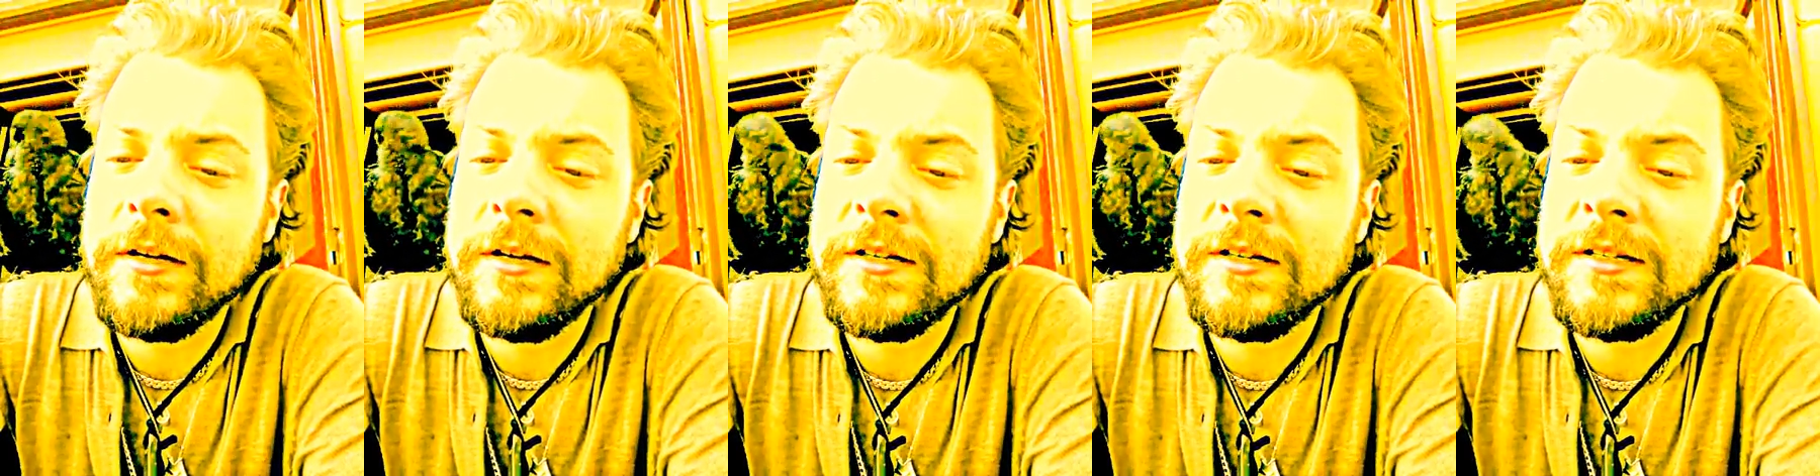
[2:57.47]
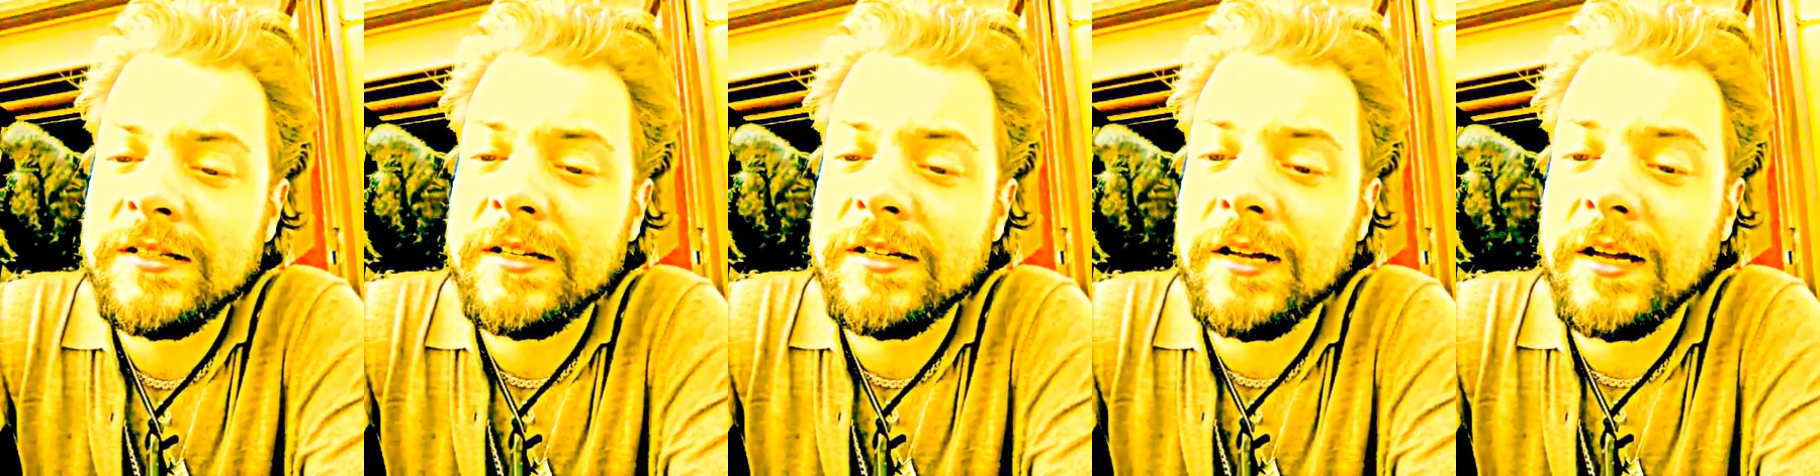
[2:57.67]

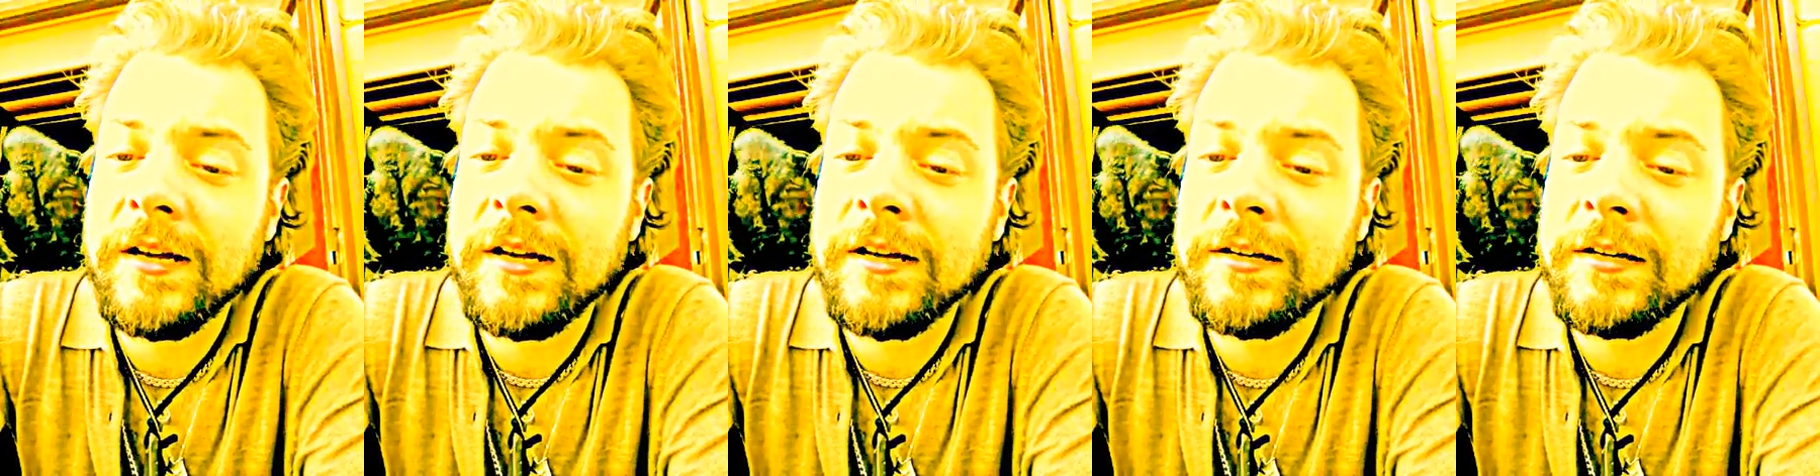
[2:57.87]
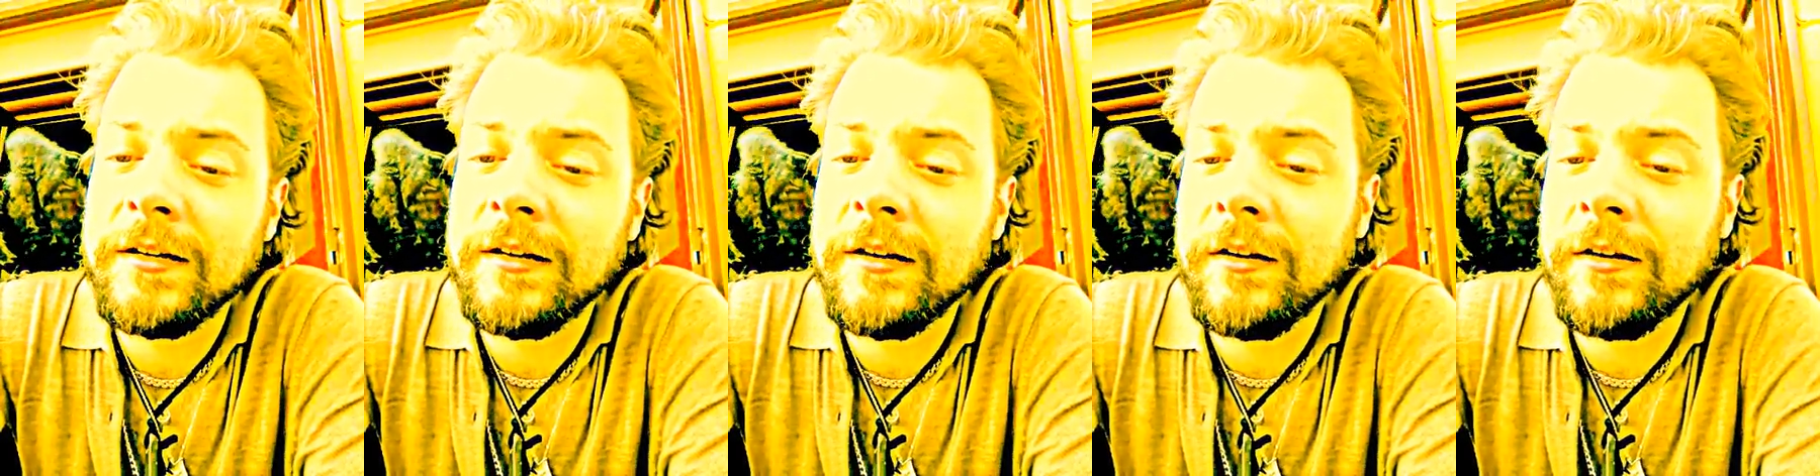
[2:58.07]

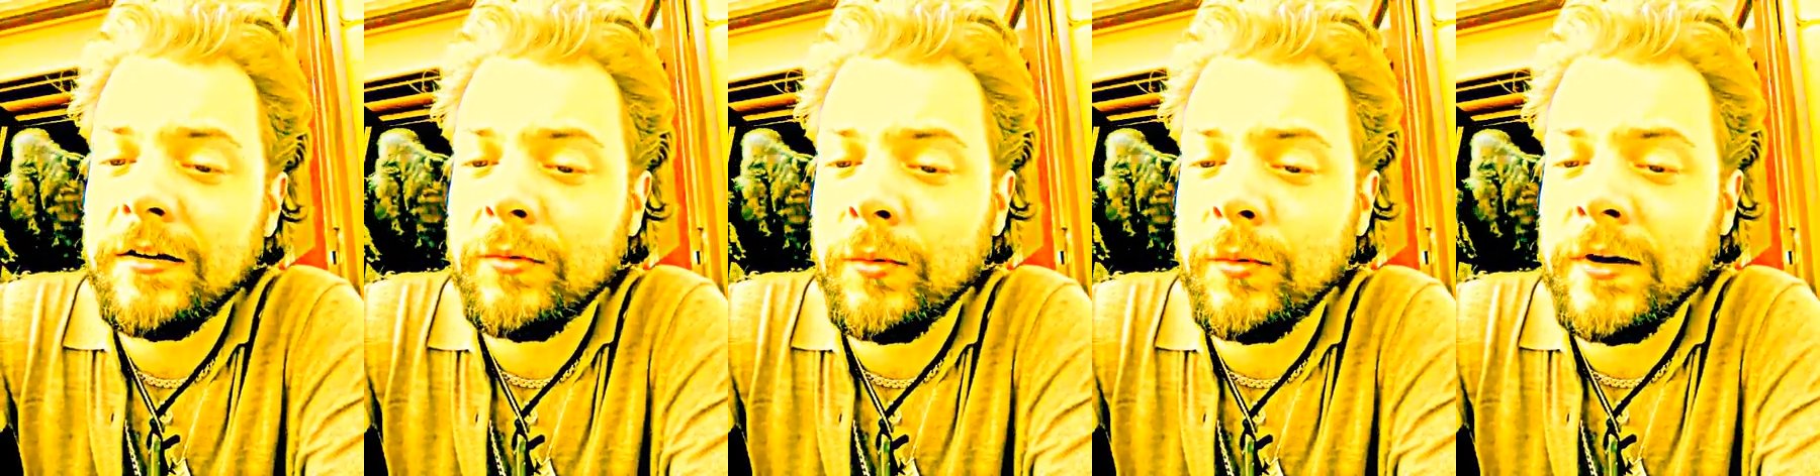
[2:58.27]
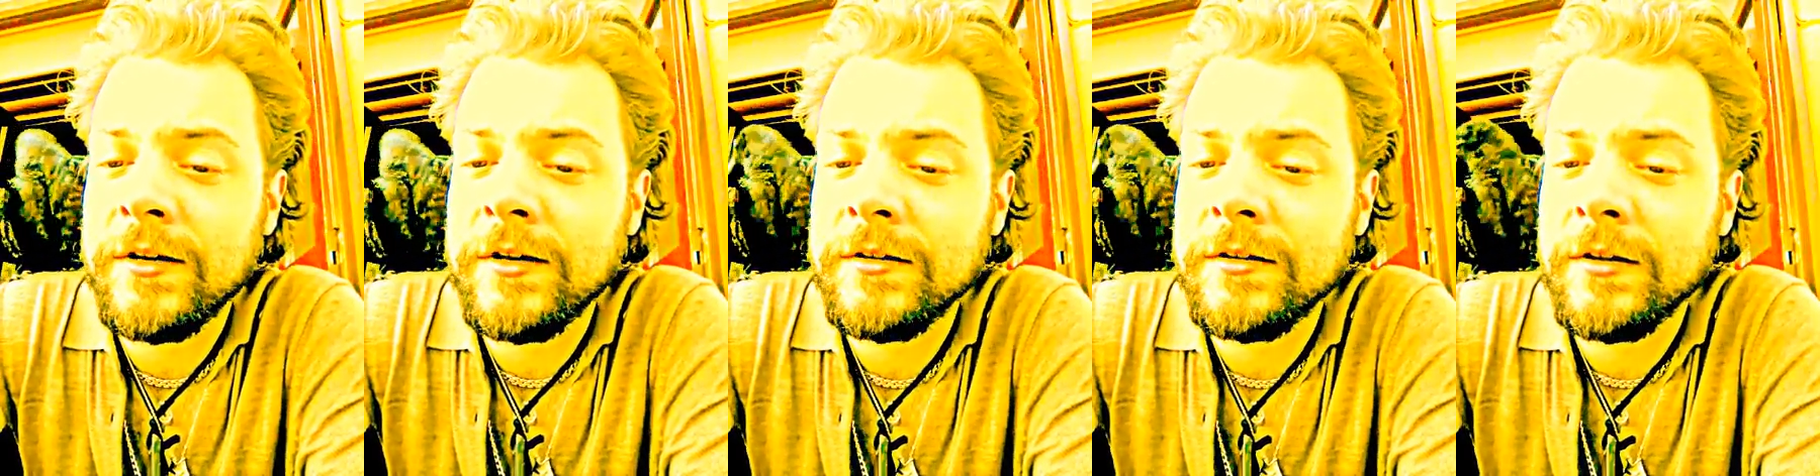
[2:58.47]
stained like
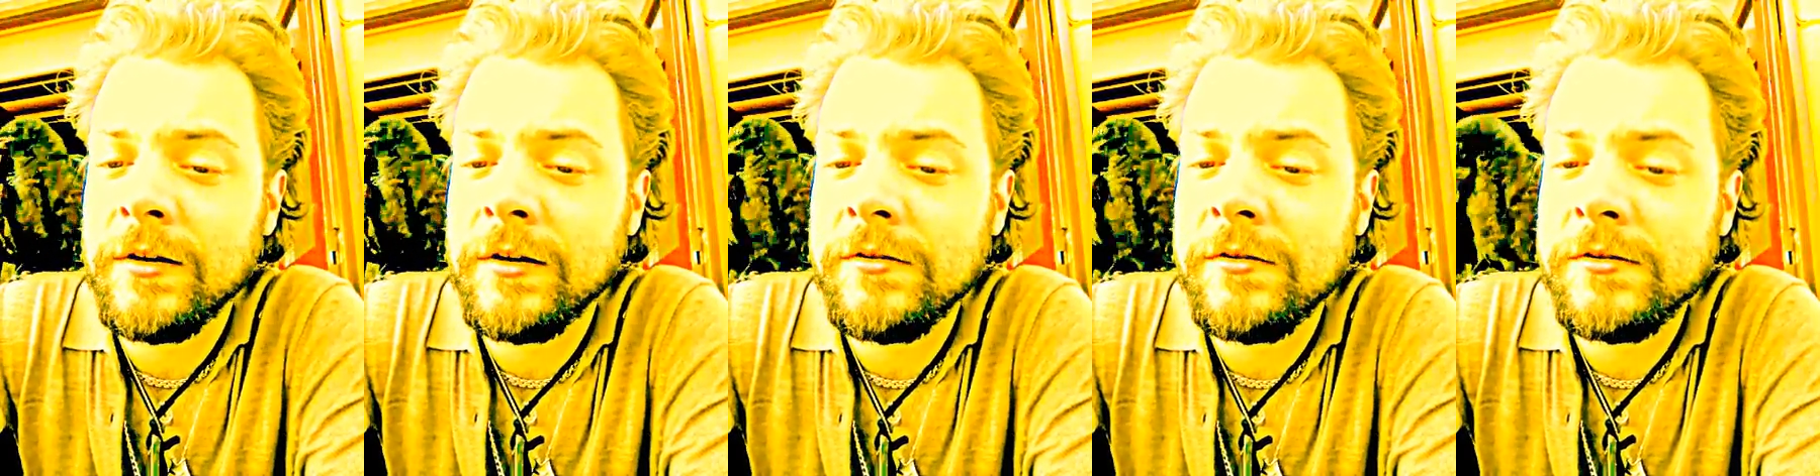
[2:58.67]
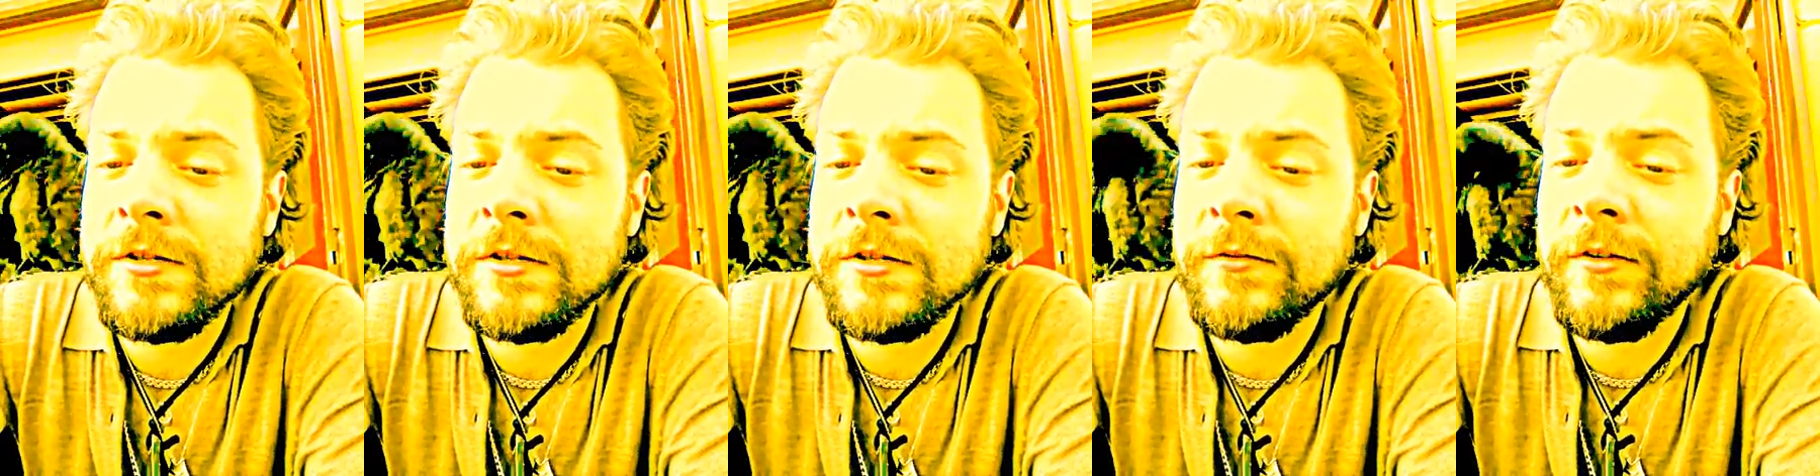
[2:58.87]

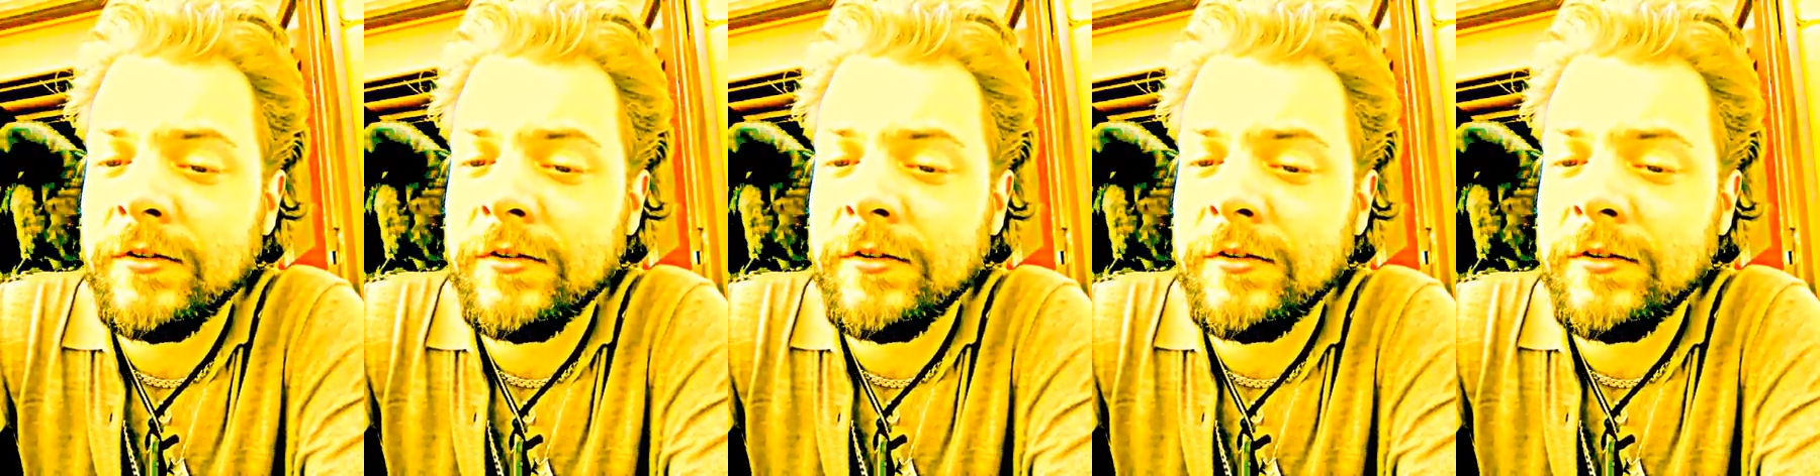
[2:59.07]
windows